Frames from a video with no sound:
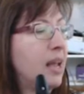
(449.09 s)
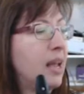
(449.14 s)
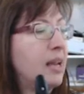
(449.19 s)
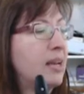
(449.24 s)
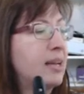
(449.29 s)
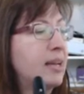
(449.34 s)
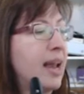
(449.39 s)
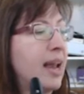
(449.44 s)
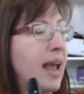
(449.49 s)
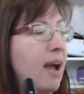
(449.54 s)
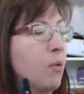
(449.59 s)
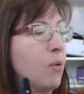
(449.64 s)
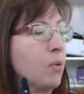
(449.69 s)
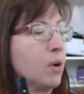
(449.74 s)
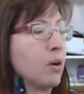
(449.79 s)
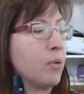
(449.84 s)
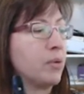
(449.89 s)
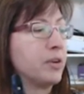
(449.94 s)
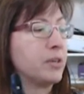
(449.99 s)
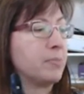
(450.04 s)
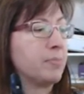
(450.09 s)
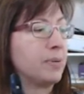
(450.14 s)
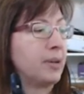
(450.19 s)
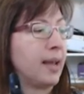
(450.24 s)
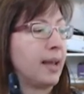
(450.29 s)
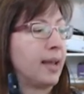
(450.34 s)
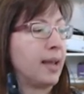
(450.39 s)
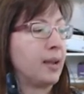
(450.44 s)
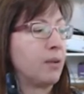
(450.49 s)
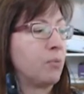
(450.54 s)
Now we're
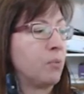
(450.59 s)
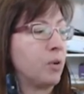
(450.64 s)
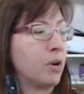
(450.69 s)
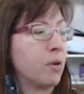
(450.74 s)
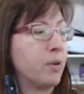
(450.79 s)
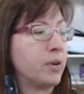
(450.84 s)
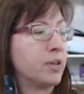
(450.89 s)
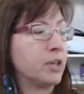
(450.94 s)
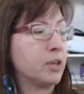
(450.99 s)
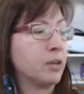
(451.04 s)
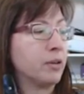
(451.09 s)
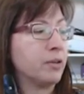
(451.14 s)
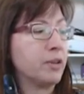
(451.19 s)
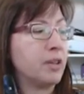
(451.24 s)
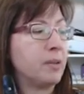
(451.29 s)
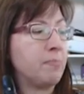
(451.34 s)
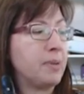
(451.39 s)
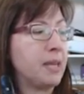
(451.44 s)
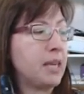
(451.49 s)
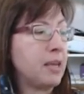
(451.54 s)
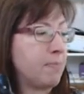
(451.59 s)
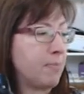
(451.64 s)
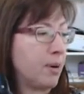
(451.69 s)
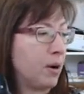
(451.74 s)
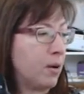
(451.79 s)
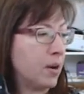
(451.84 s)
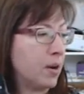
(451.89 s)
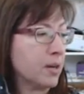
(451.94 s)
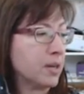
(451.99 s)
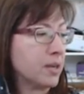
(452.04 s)
going to learn the B
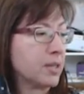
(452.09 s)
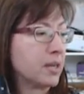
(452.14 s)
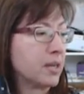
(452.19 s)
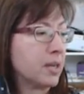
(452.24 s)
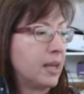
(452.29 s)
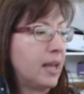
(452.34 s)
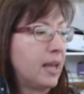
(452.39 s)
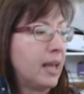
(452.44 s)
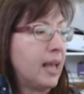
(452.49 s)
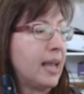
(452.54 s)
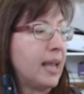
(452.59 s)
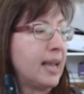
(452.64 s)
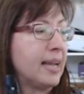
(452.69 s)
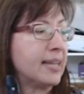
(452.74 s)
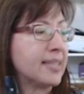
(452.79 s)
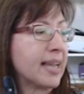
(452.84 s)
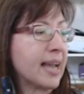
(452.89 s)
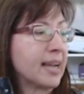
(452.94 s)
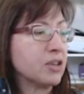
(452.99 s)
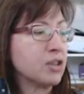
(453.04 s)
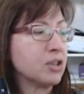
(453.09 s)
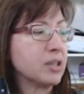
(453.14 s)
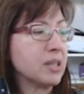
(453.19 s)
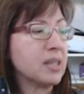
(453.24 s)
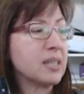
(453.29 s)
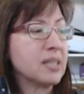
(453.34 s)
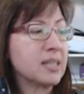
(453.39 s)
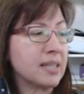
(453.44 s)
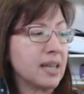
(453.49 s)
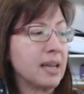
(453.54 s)
part. It's actually
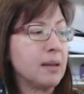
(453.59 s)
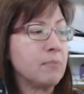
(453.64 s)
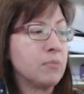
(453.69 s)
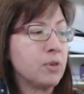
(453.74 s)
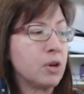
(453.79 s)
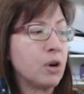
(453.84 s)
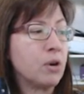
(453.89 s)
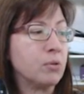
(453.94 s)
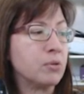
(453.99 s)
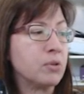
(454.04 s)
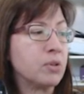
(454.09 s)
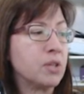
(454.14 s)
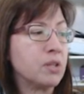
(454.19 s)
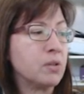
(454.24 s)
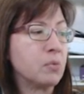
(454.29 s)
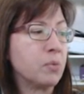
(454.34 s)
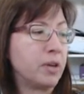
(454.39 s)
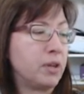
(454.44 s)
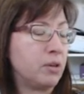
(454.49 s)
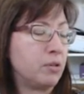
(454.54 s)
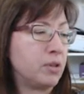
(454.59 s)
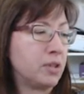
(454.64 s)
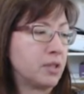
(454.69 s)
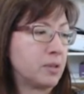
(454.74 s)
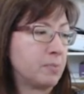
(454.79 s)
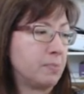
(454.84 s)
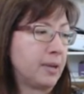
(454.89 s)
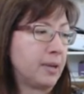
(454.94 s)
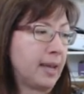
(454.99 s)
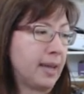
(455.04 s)
the same notes as what you
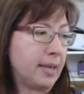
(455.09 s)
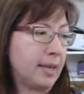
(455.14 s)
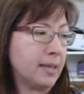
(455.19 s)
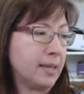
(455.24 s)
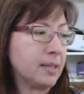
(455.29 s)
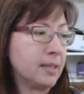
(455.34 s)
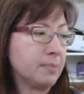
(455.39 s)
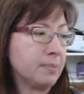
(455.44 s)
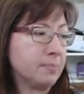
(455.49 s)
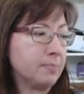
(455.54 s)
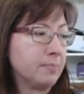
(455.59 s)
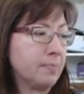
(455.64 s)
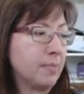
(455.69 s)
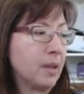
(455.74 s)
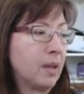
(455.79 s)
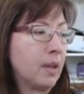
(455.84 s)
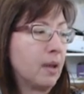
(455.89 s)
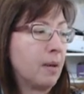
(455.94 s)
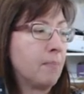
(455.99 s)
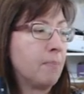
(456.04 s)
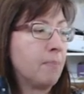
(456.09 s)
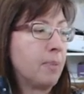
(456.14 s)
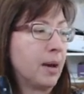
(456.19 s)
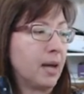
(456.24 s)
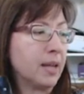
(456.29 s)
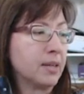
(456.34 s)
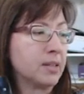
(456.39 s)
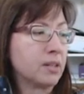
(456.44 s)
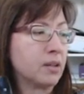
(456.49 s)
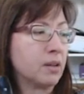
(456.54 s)
just played,
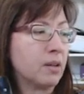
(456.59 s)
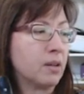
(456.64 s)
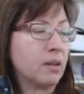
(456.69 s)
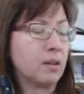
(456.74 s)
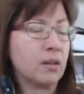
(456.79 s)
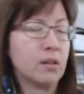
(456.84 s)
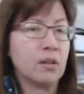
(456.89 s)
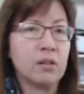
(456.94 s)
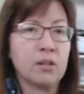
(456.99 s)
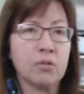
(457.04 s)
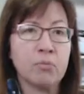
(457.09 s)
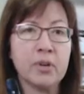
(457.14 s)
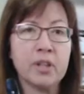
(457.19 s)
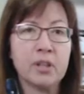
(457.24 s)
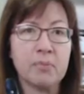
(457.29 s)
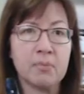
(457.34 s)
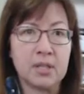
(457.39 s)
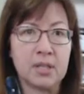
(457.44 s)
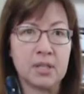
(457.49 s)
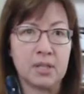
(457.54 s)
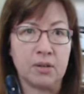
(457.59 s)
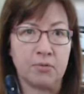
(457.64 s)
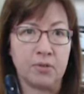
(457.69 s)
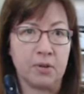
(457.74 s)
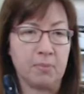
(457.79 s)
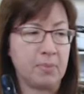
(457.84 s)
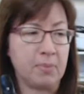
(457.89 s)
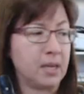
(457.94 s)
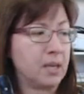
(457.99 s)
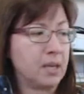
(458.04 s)
but the rhythm is
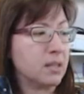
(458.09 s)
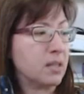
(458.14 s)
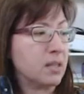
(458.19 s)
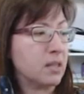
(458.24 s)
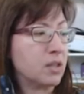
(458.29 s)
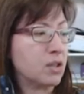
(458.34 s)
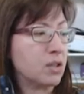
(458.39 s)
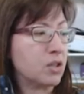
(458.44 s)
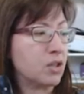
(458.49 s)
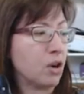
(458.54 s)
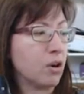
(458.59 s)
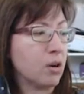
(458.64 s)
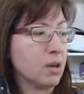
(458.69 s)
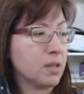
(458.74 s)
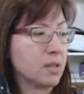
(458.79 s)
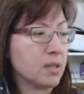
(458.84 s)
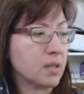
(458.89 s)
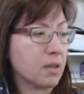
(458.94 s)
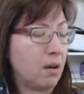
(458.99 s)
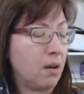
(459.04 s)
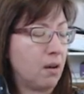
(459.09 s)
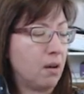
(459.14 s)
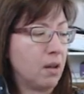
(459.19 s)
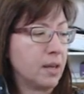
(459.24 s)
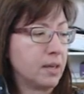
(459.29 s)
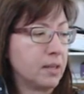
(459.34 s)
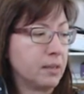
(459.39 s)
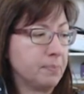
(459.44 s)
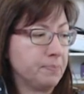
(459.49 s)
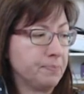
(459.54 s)
different because it starts
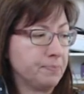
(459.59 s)
on